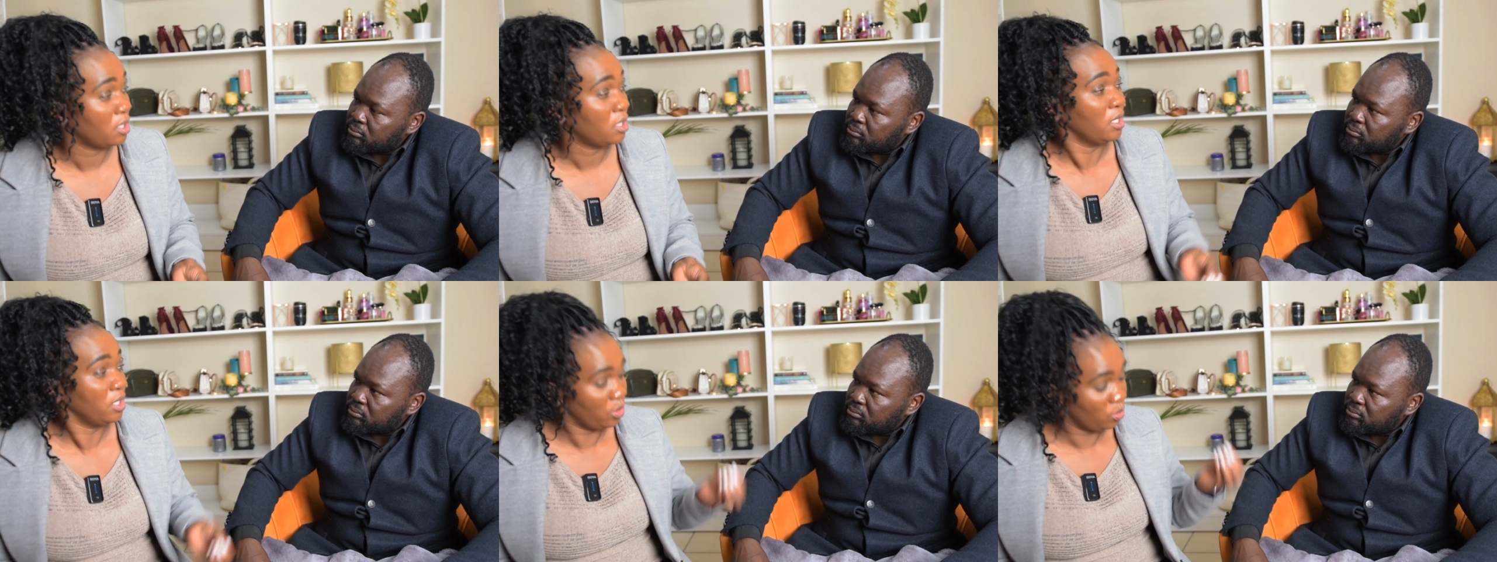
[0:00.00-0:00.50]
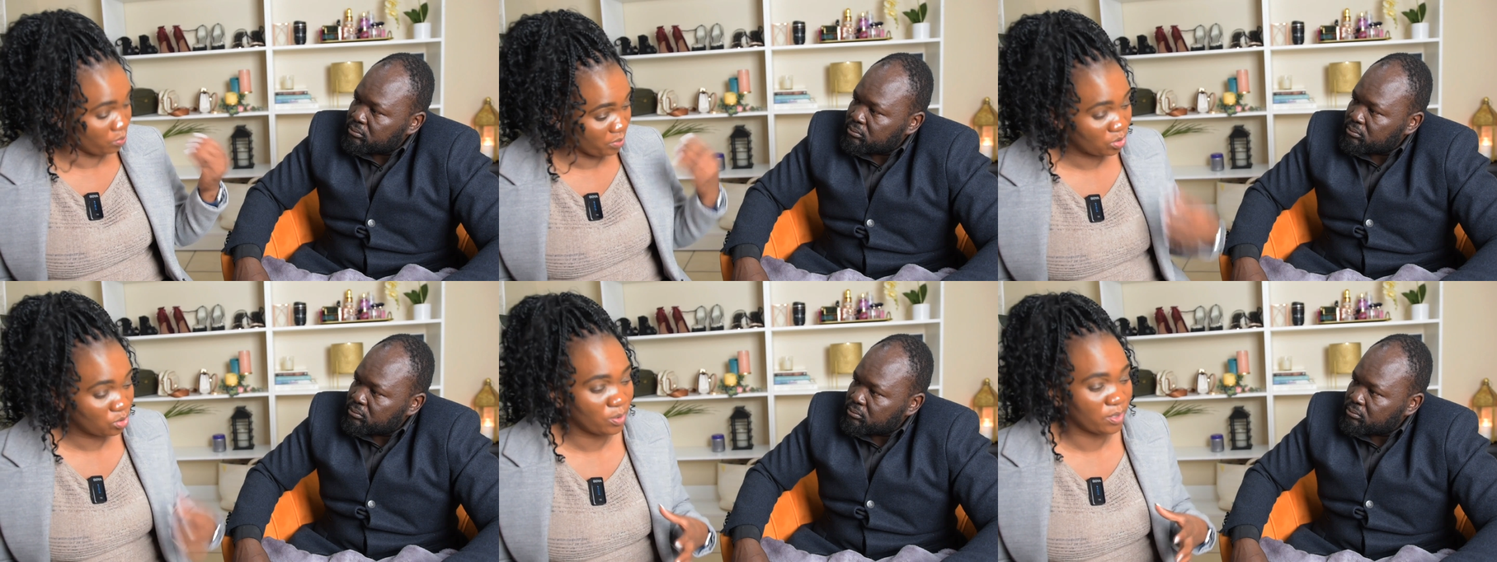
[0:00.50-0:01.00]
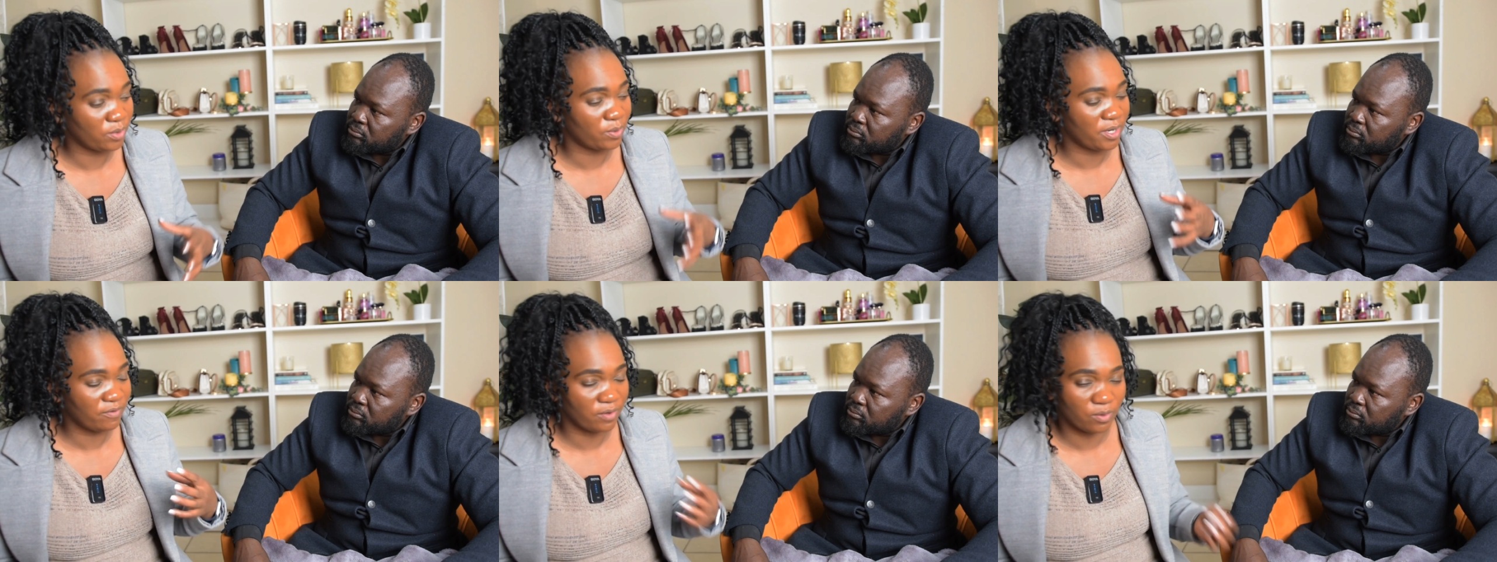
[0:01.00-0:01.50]
Speaker 1: Mm. You make sure
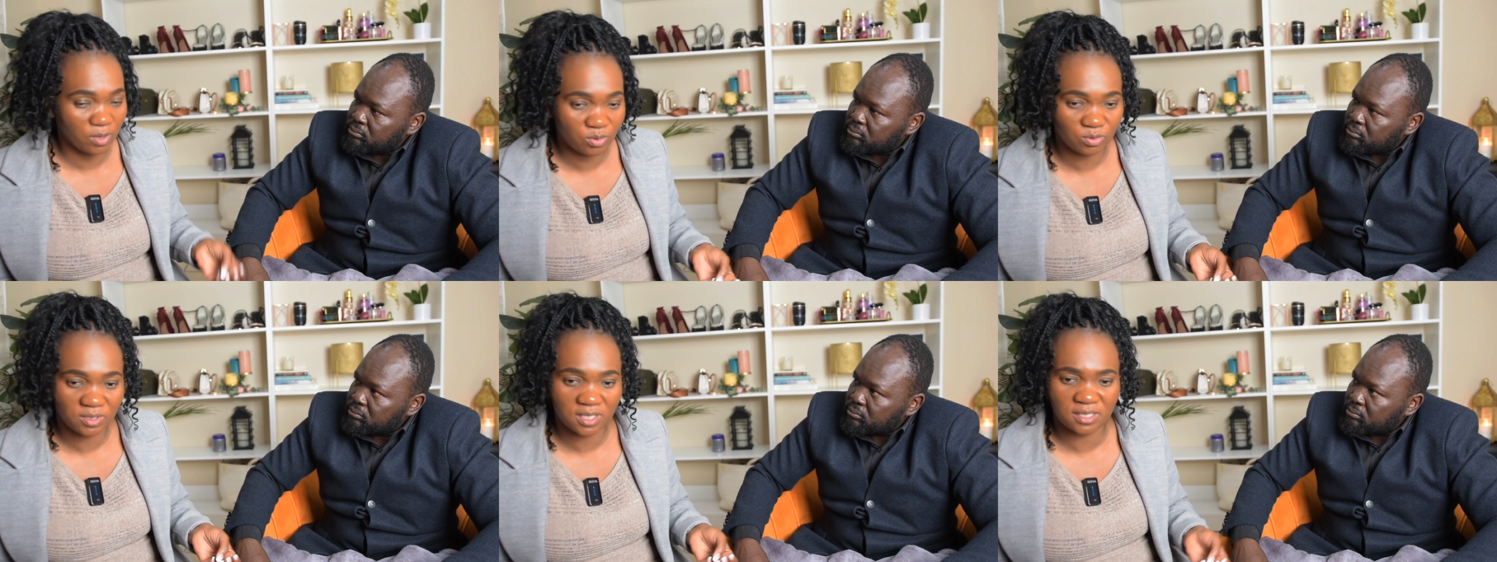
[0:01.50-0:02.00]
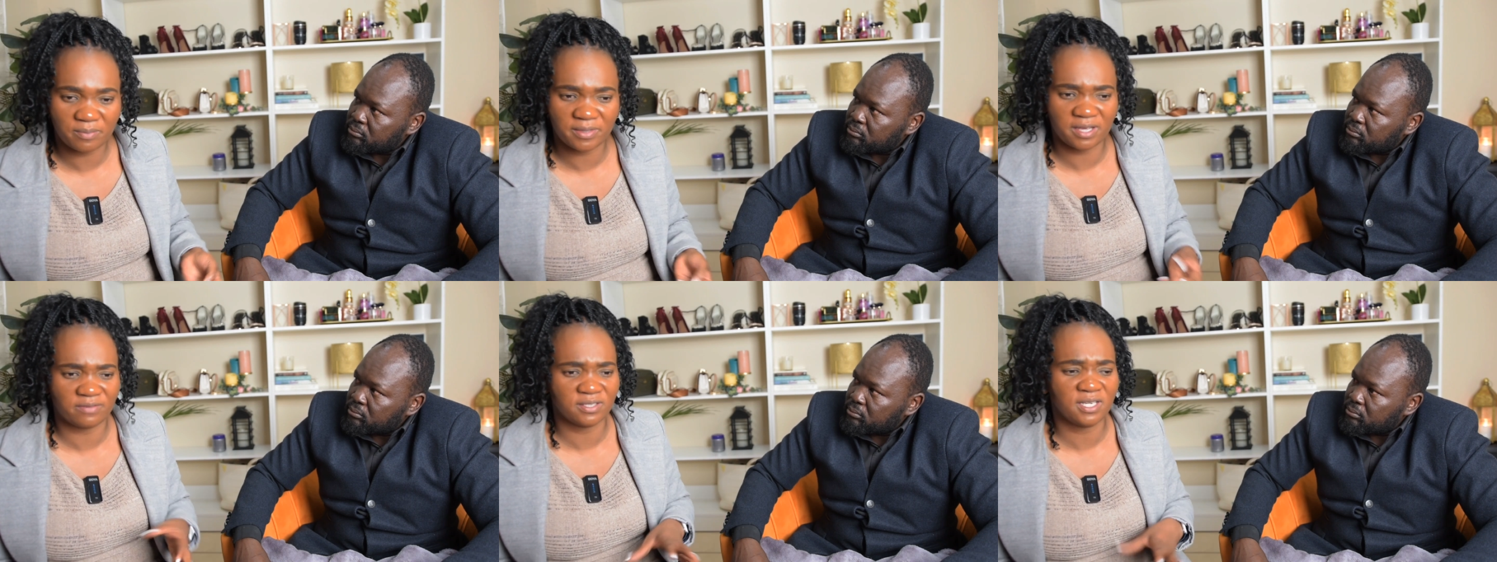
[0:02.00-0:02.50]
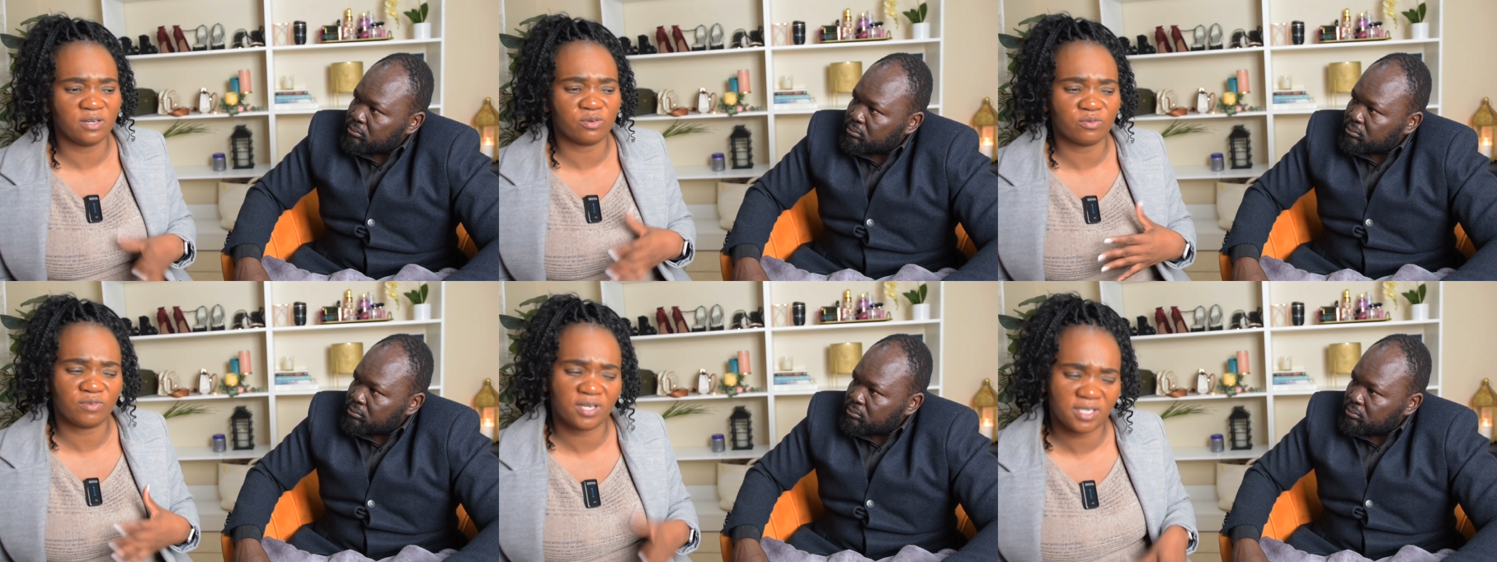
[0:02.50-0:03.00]
when, whenever you want to say something. I've seen
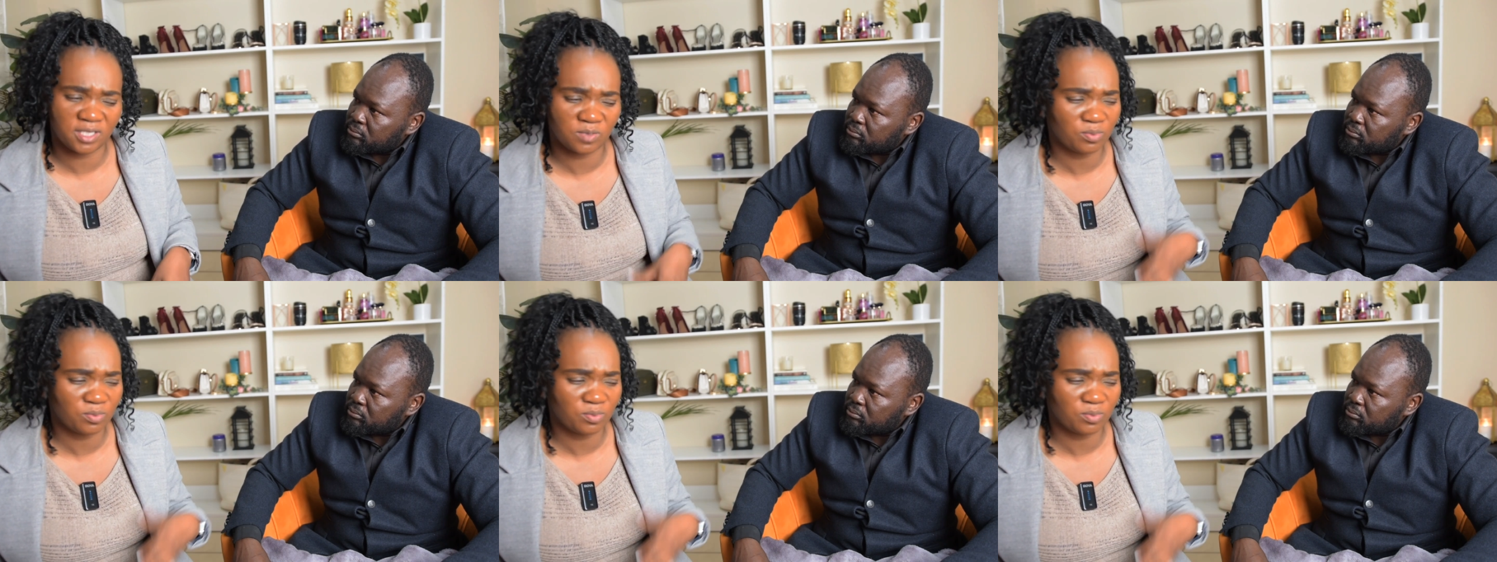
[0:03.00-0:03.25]
a lot of ladies